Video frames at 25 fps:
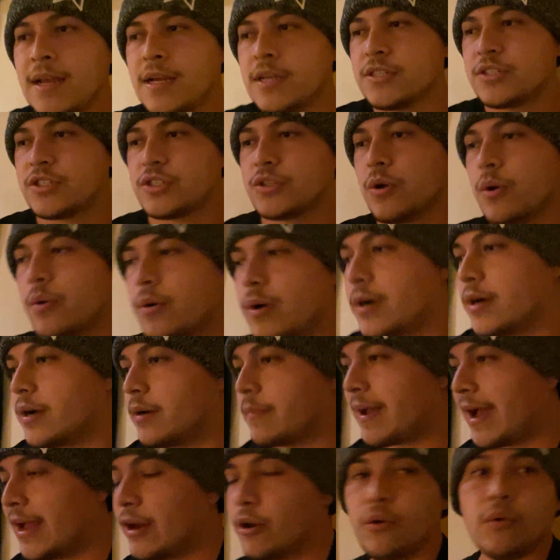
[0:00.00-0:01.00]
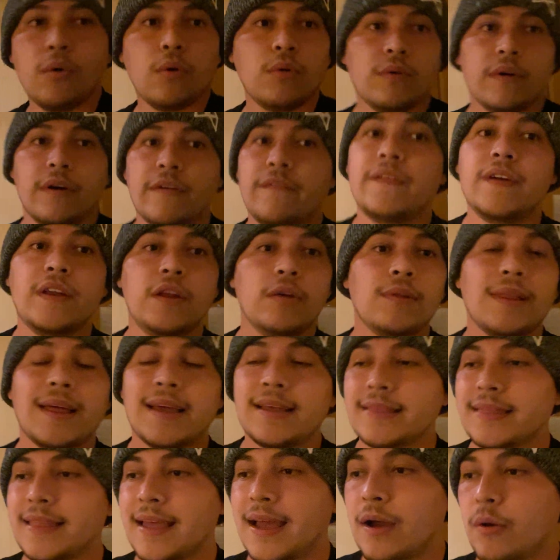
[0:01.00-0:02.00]
So I know a video
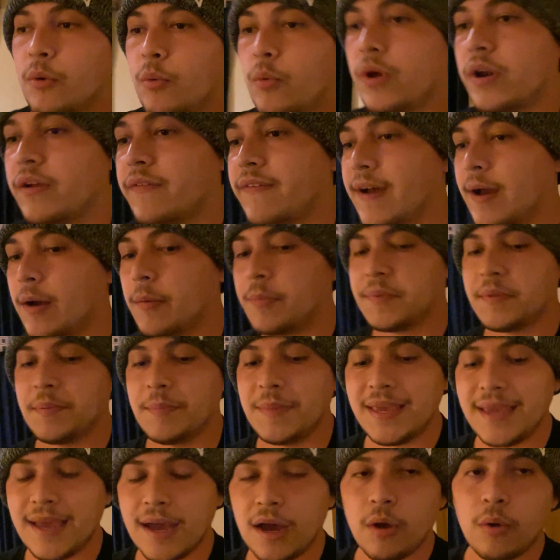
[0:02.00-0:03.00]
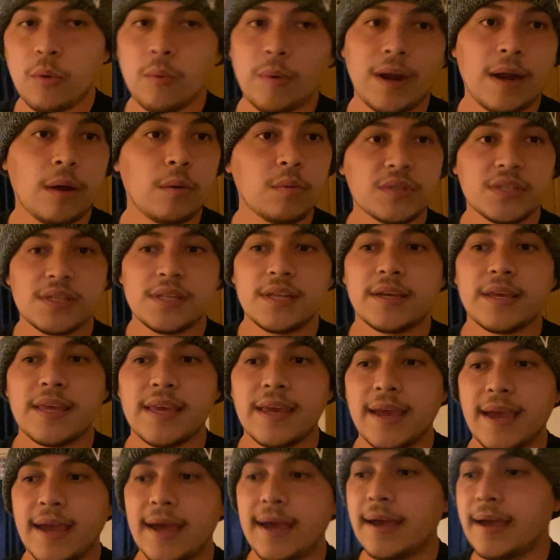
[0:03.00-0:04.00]
like that would have helped me out when I was
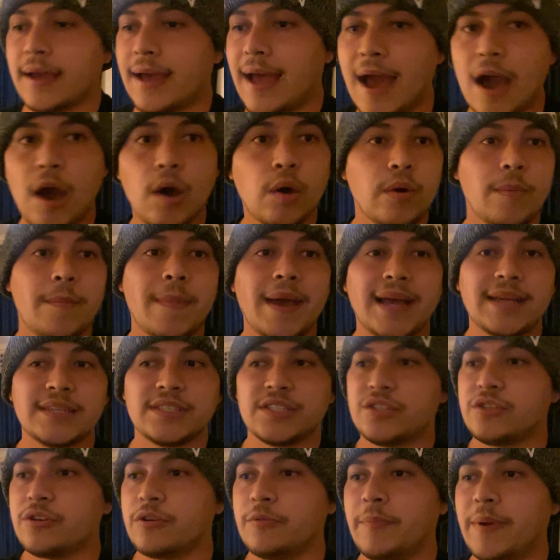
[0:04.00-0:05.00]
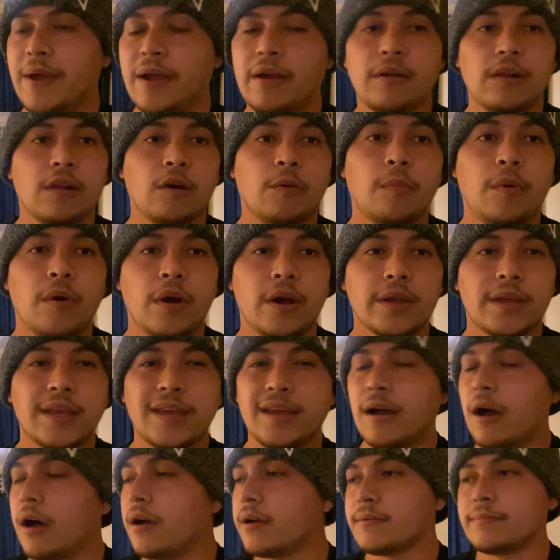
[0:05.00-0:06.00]
looking at how to master parallel
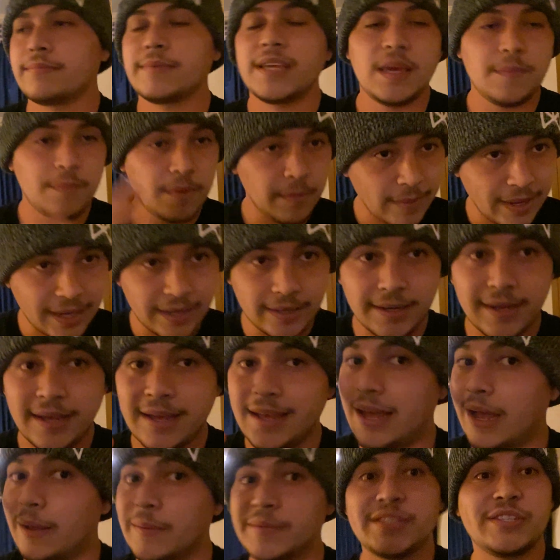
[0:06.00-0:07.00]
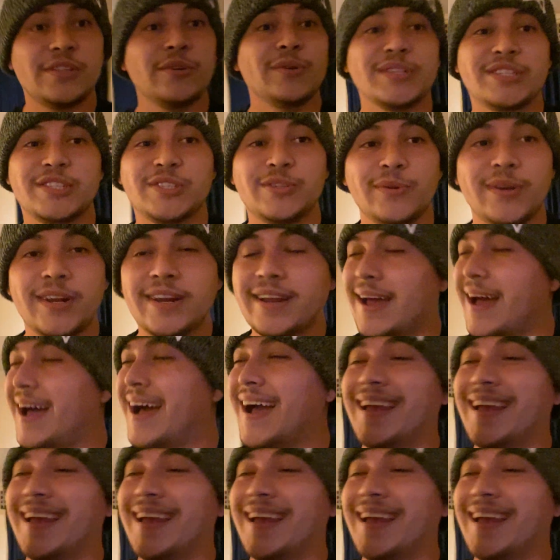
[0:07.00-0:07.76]
parking. Keep in mind, I'm still a student.